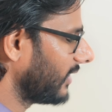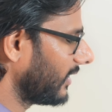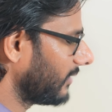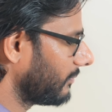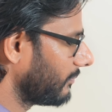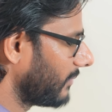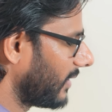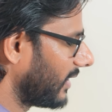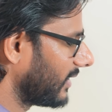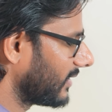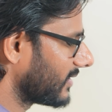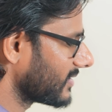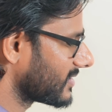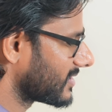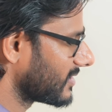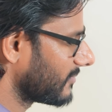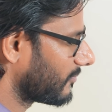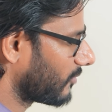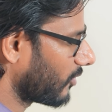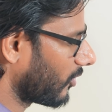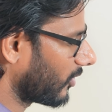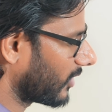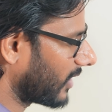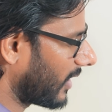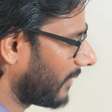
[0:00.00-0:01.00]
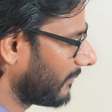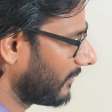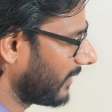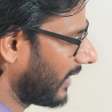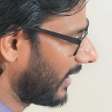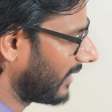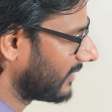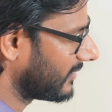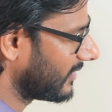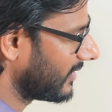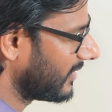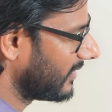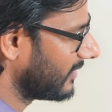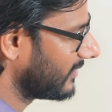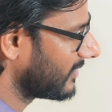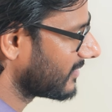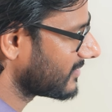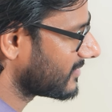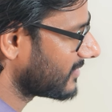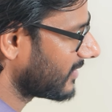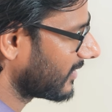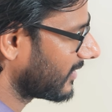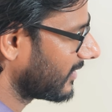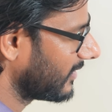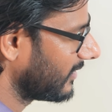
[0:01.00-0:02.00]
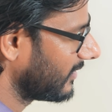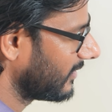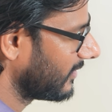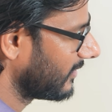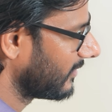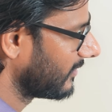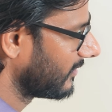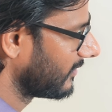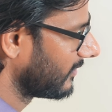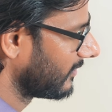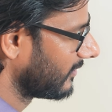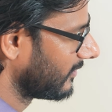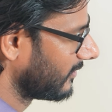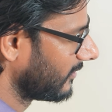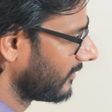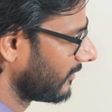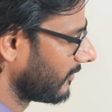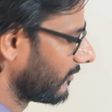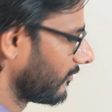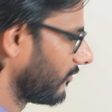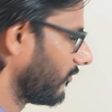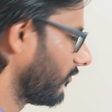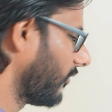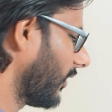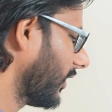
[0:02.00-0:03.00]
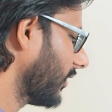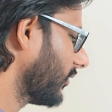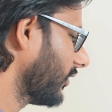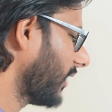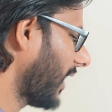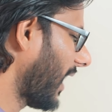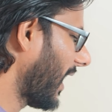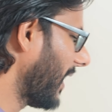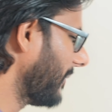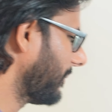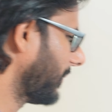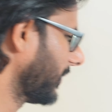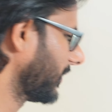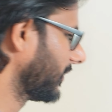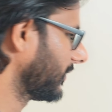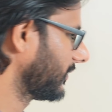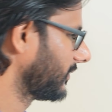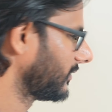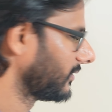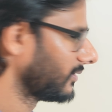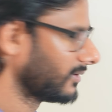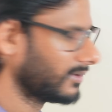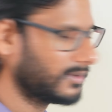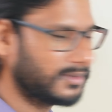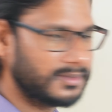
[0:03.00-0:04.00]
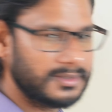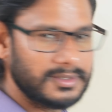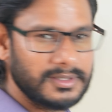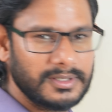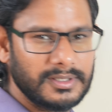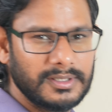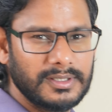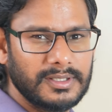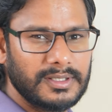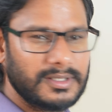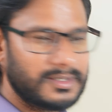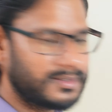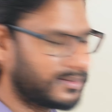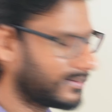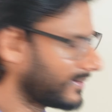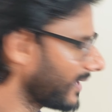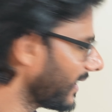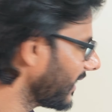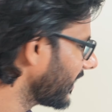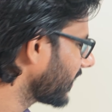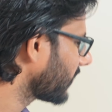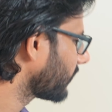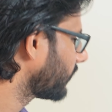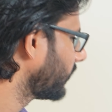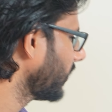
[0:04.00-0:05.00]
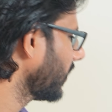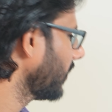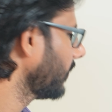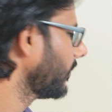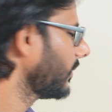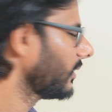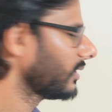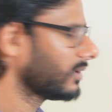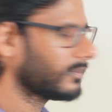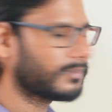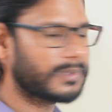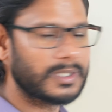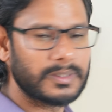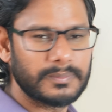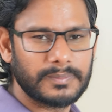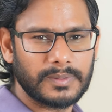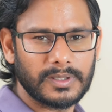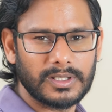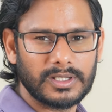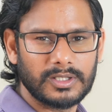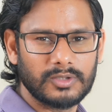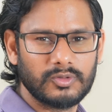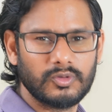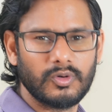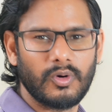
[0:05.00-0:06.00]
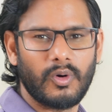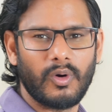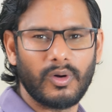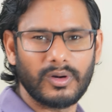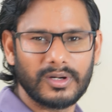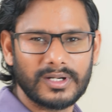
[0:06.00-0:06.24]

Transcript: that mentorship program and the inner circle, what's going to happen? There will be the people who are